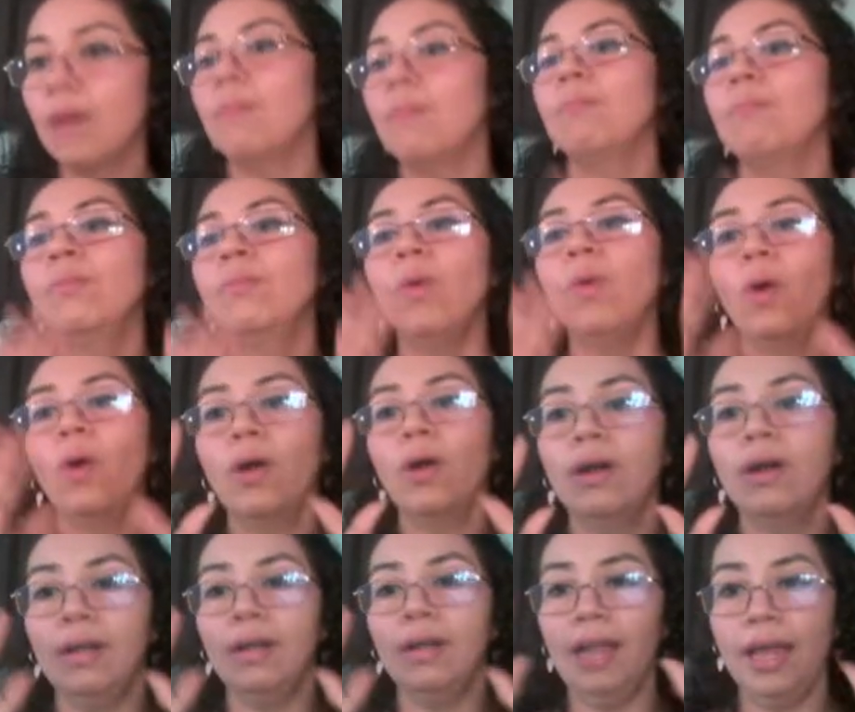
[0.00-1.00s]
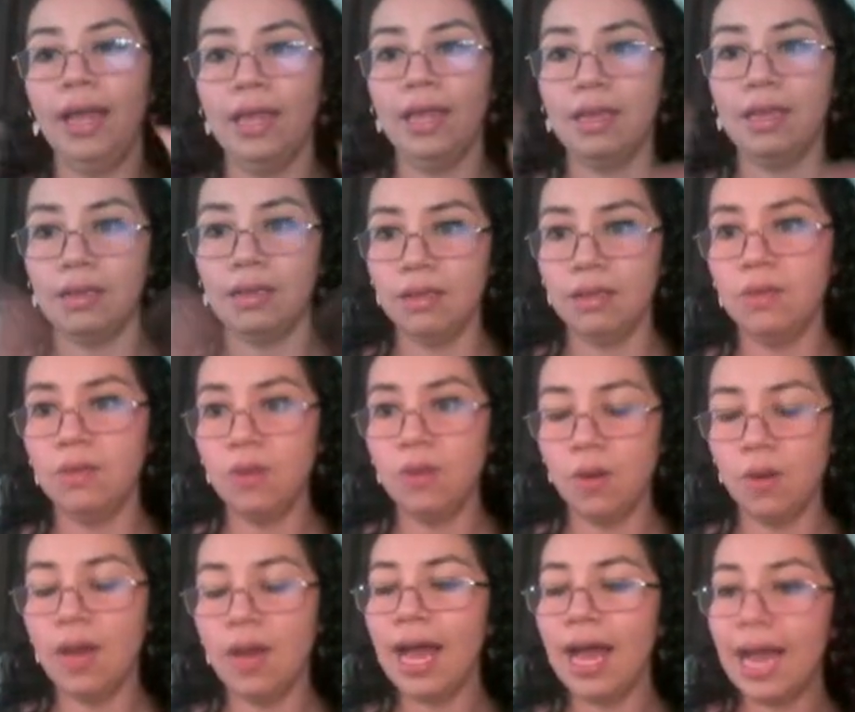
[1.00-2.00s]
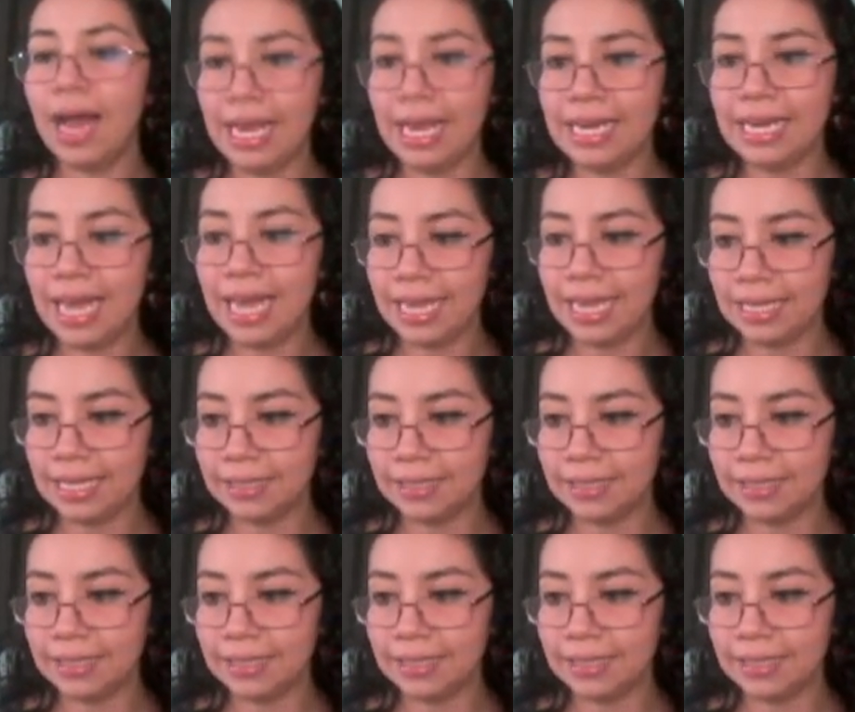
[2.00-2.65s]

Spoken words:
more like, highlighted.